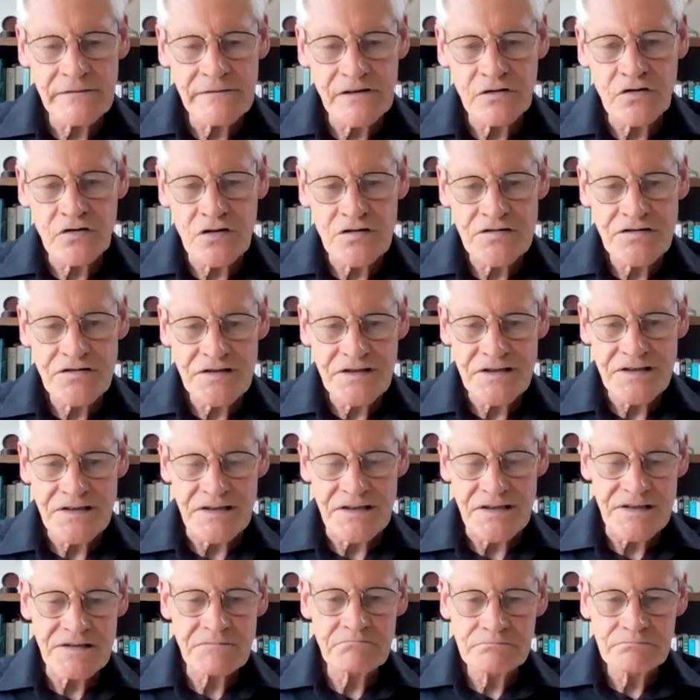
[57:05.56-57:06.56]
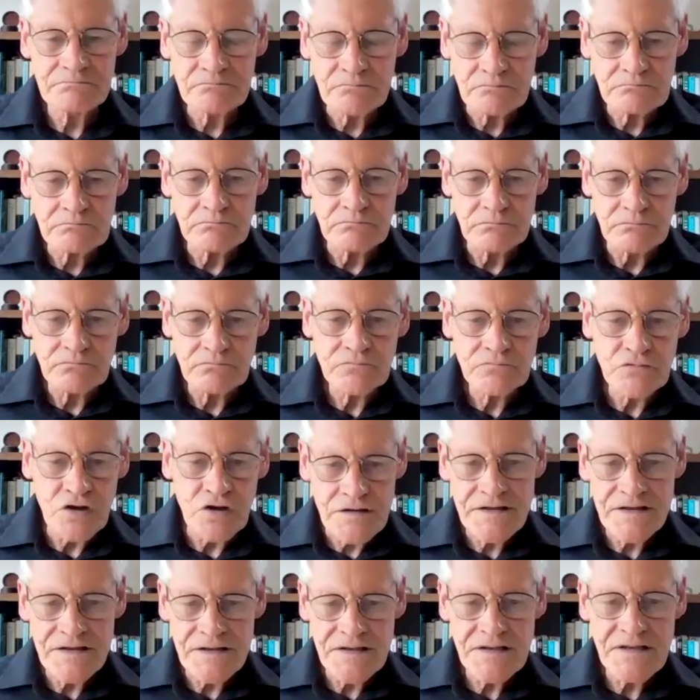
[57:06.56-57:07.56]
level of consciousness.
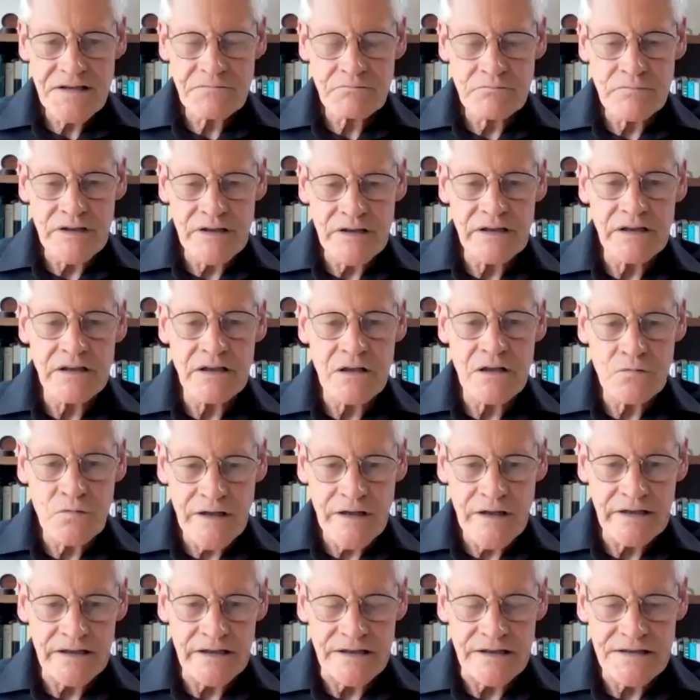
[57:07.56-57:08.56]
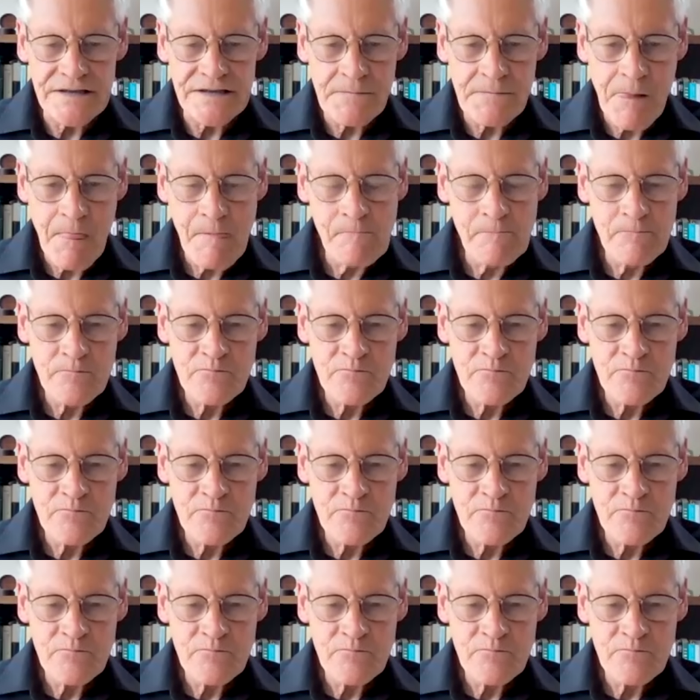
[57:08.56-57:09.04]
Conscious meaning awareness,